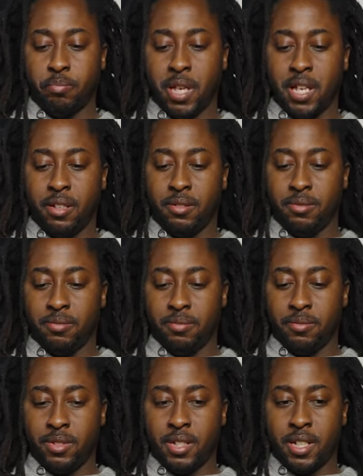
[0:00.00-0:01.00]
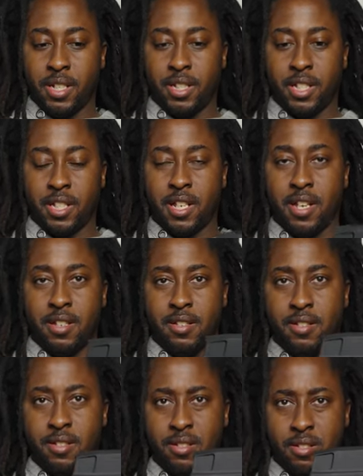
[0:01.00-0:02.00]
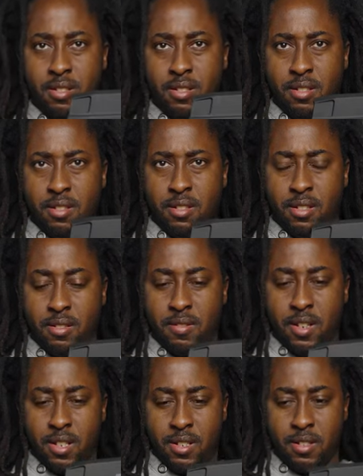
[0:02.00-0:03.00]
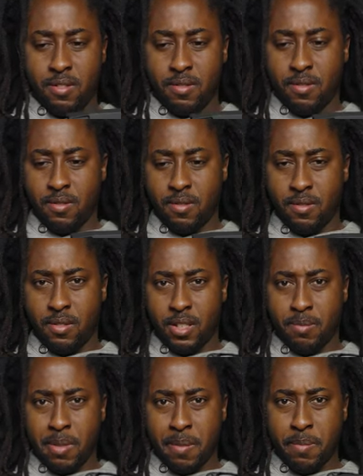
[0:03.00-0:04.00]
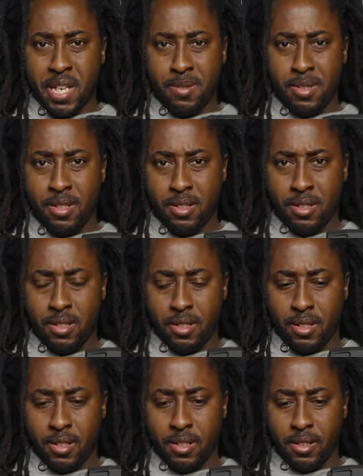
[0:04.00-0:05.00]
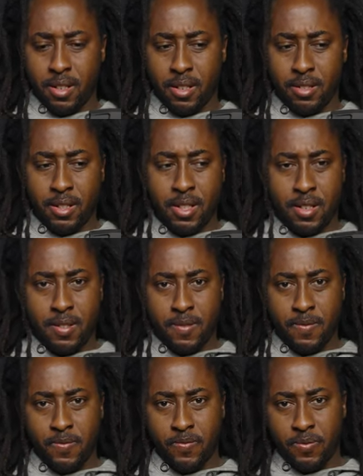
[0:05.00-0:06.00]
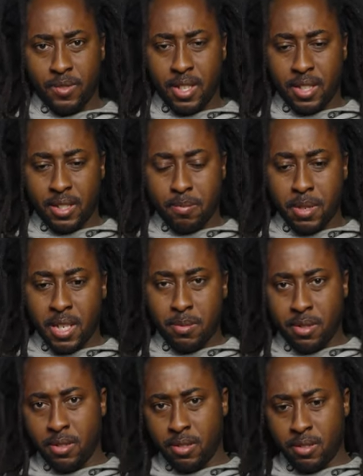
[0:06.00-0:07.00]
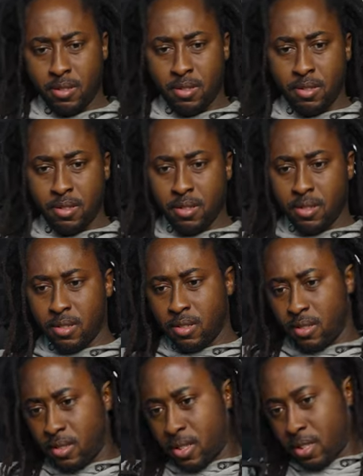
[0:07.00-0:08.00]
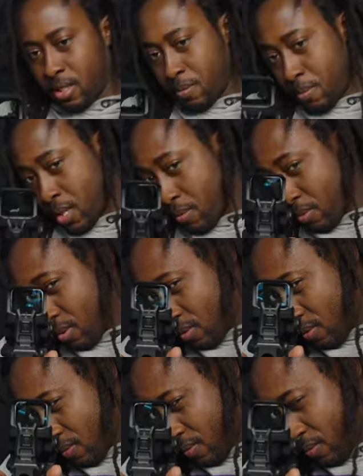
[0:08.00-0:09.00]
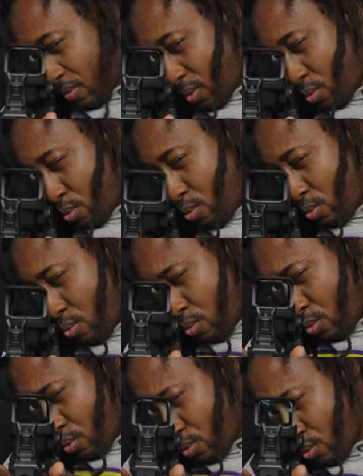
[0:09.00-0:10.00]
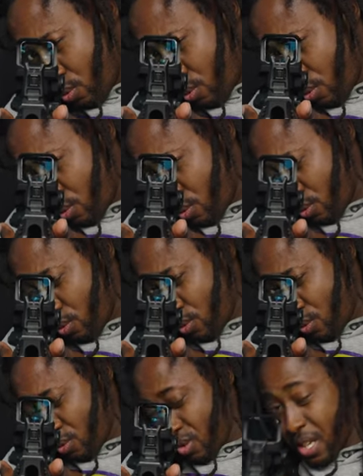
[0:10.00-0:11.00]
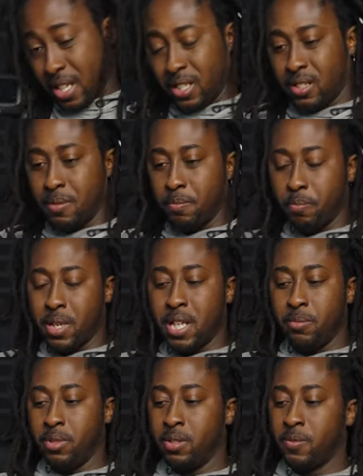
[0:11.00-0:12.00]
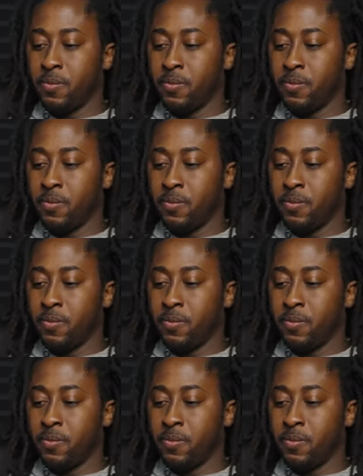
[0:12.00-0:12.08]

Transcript: Bam. Look at that. Check it out. Ready to go. That's my baby. That's it. That's the baby. That's the baby. Ooh, that's the baby.